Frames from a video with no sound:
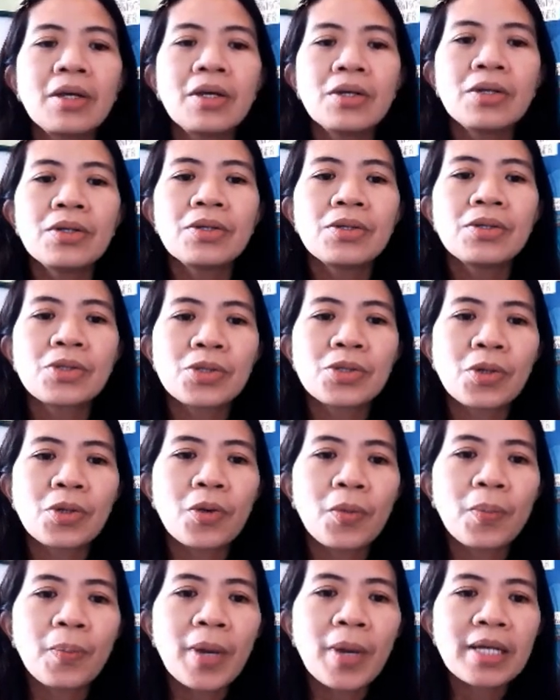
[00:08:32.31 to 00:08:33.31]
So
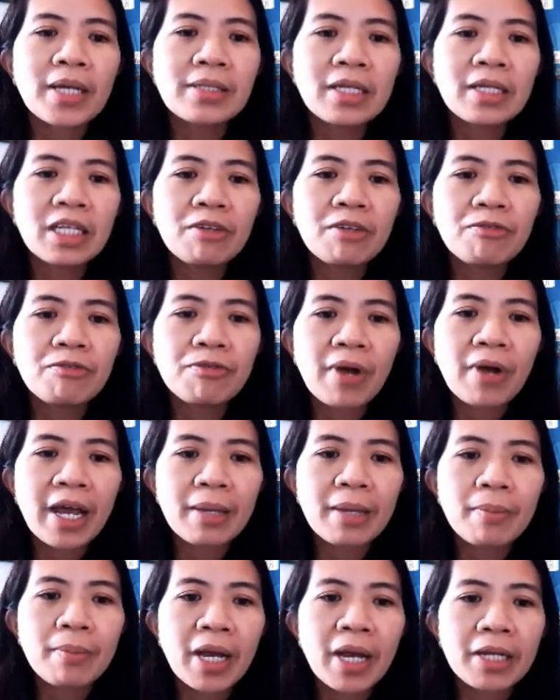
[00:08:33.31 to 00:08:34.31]
positive 5
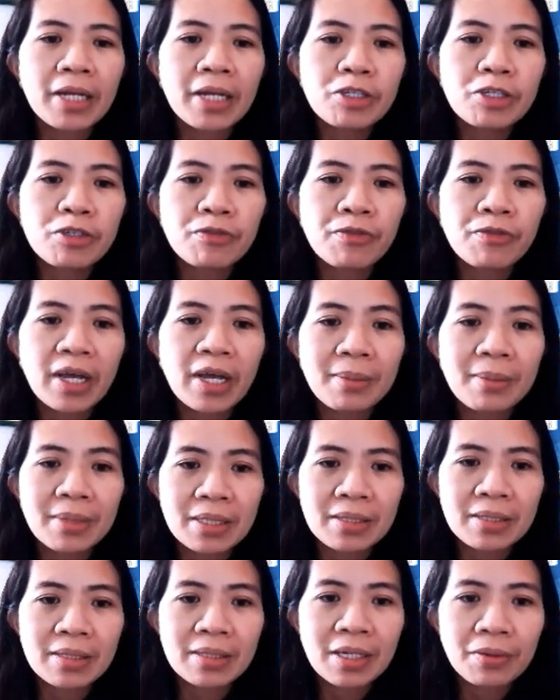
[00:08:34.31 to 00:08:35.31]
minus 5 is
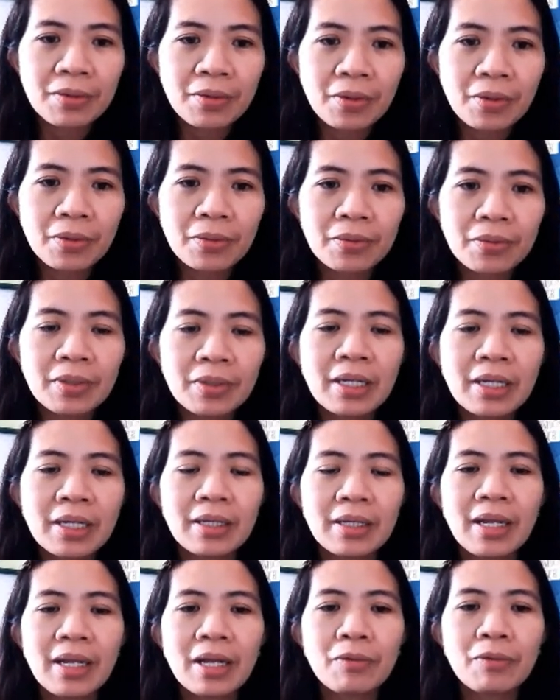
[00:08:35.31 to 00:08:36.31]
0.
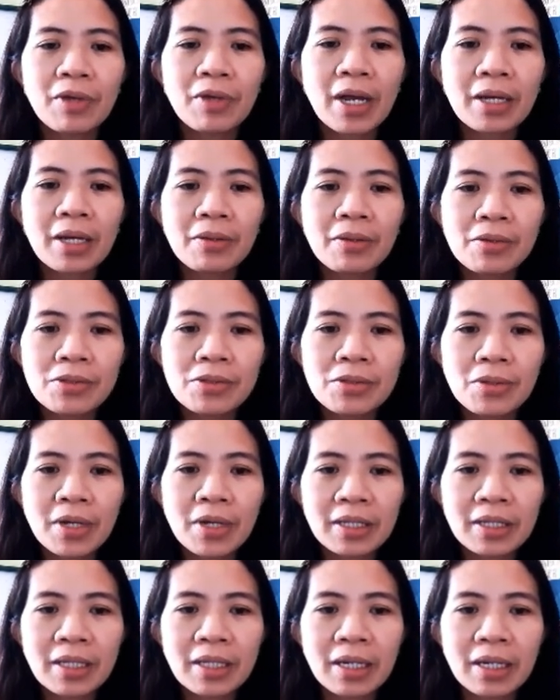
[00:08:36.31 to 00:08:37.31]
Then we add also at
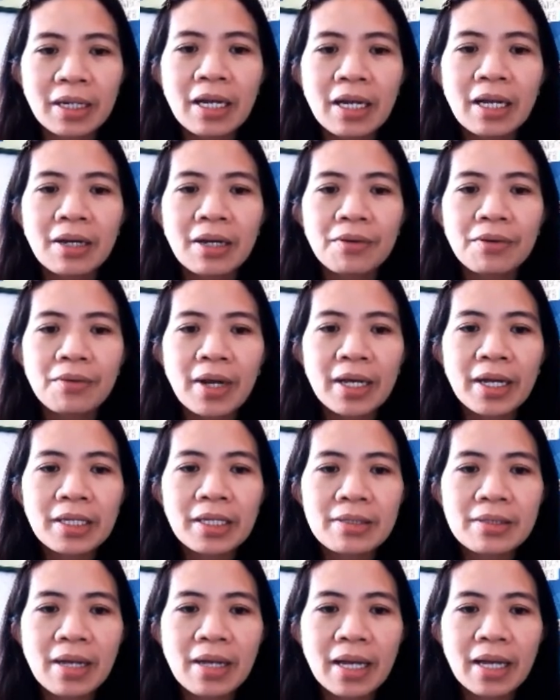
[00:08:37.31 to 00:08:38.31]
the right
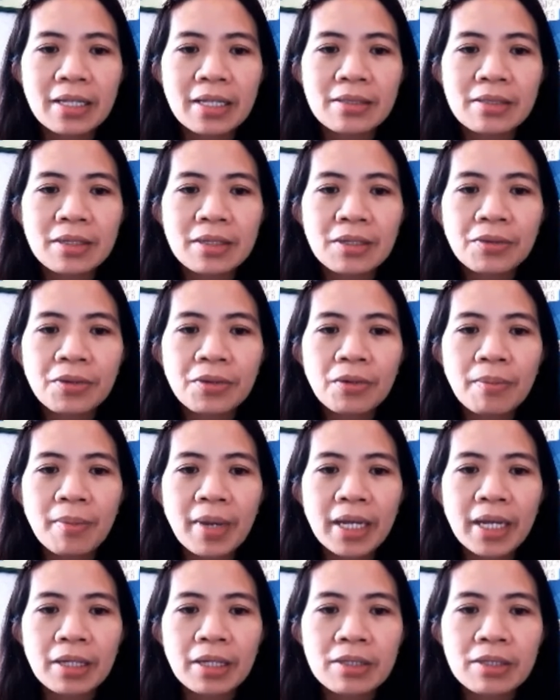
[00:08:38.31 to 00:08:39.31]
side 0
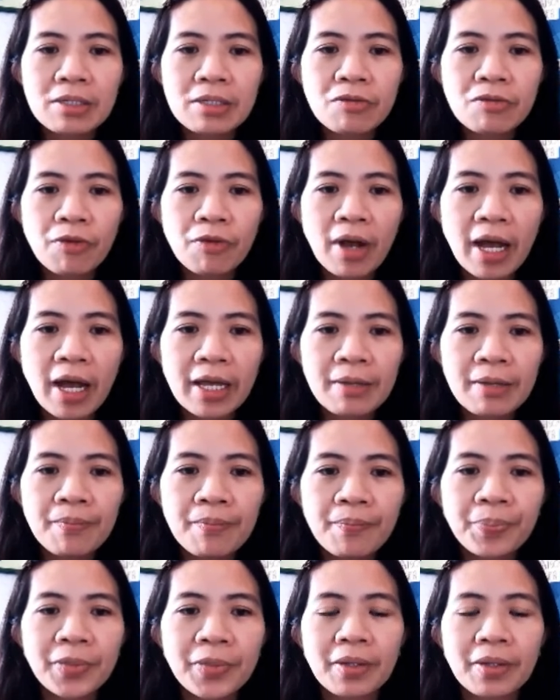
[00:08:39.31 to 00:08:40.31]
minus 5.
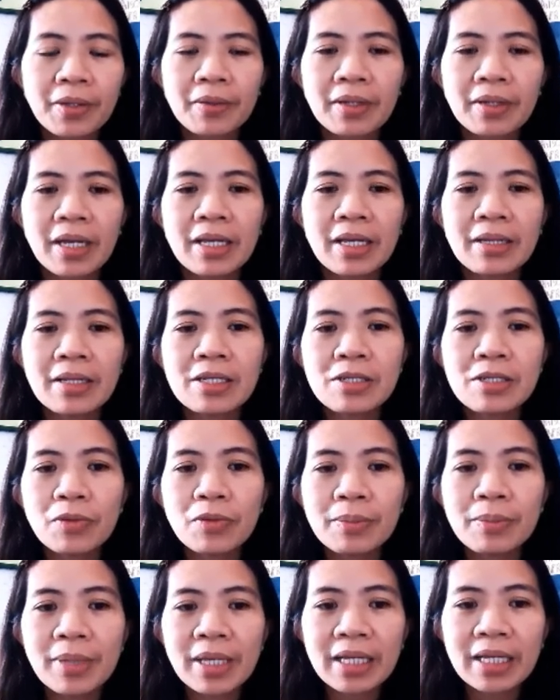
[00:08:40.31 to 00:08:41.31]
Okay, this will
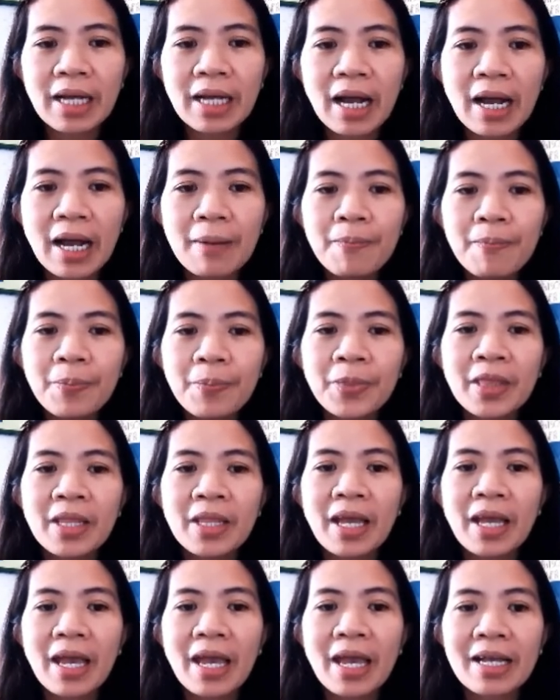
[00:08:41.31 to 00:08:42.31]
become
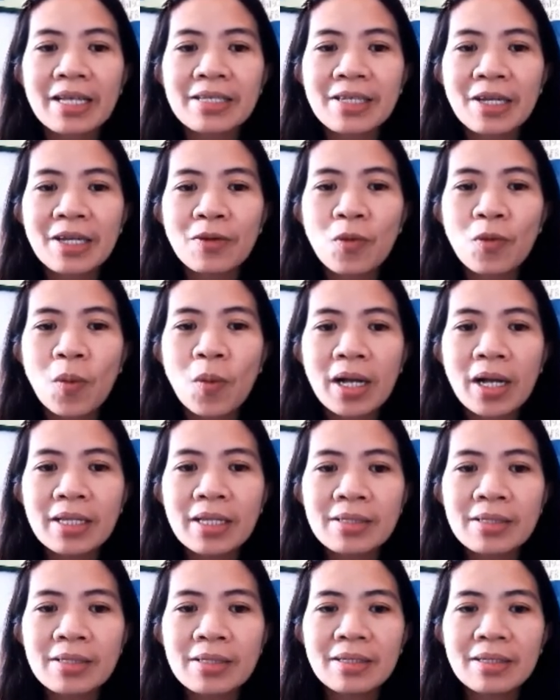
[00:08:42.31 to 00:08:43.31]
x
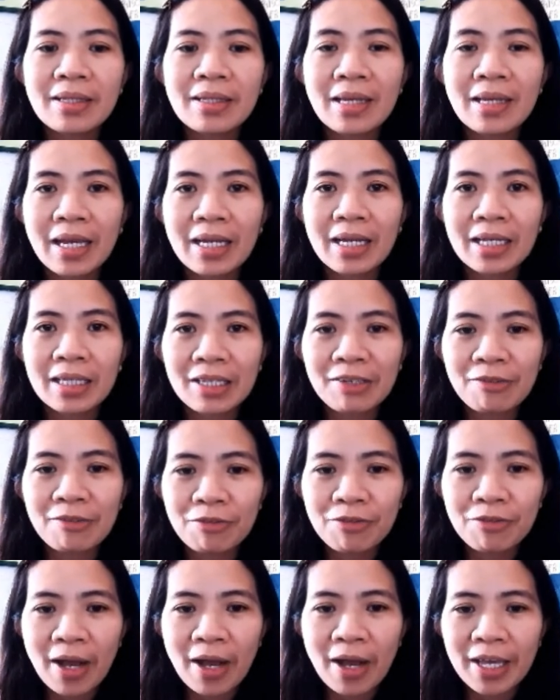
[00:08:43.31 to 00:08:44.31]
equals negative
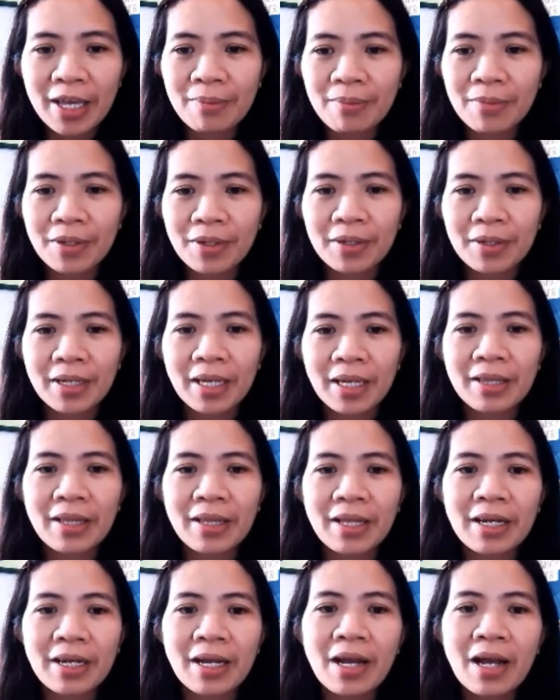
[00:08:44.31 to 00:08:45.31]
5. Okay,
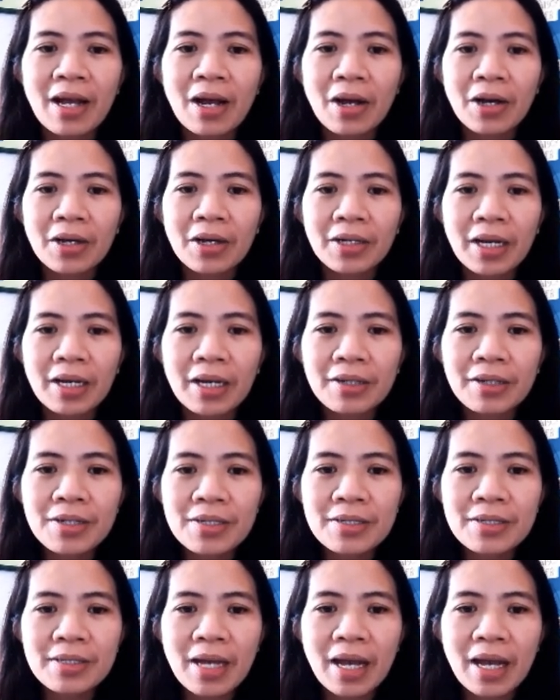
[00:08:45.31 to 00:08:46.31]
then on the other
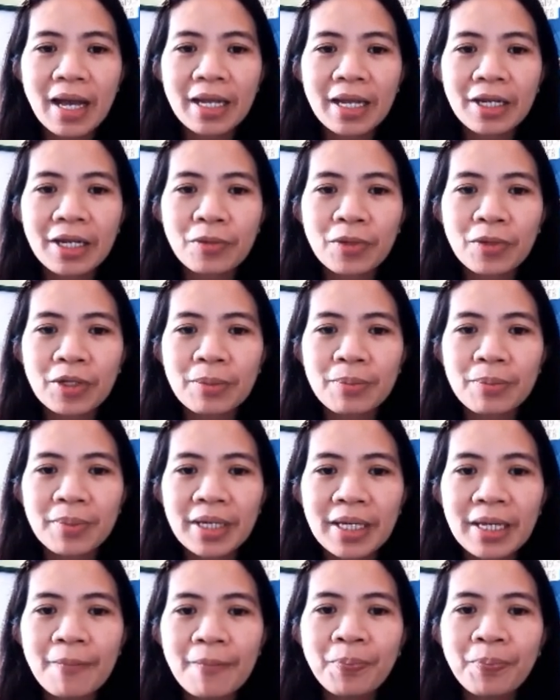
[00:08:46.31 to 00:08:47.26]
side it will be,